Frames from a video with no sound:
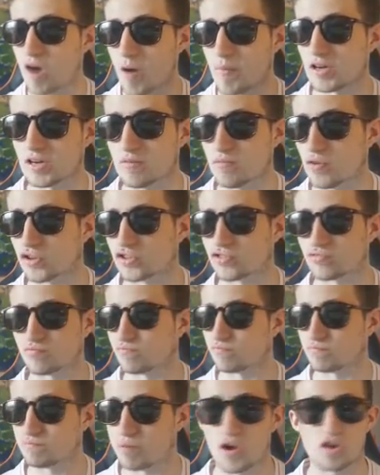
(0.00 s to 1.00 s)
probably the most
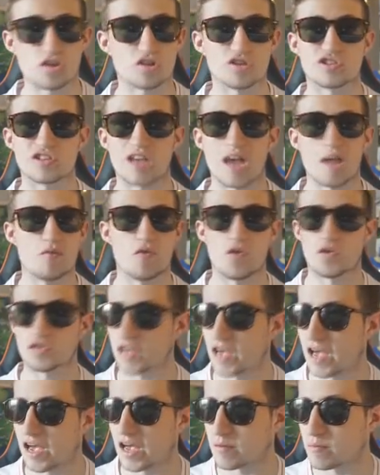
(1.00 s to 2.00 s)
pointless game of all
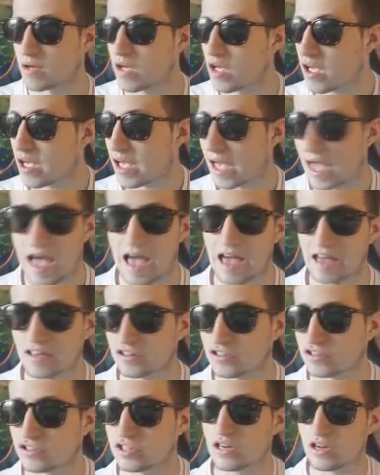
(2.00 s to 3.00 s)
time
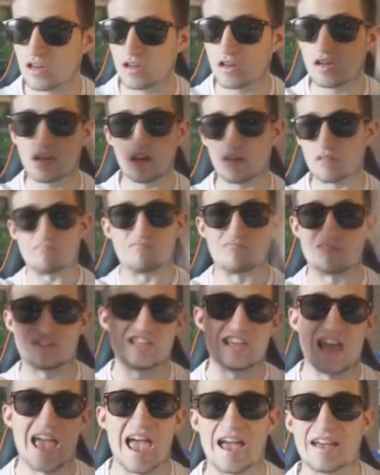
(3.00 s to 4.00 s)
and
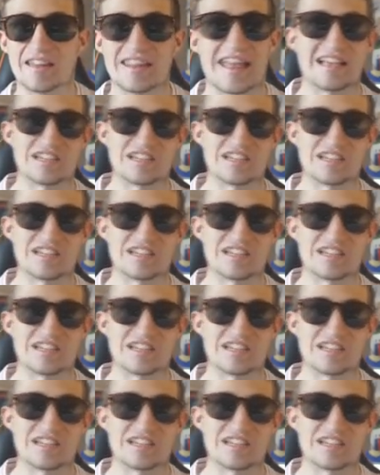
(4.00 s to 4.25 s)
yeah,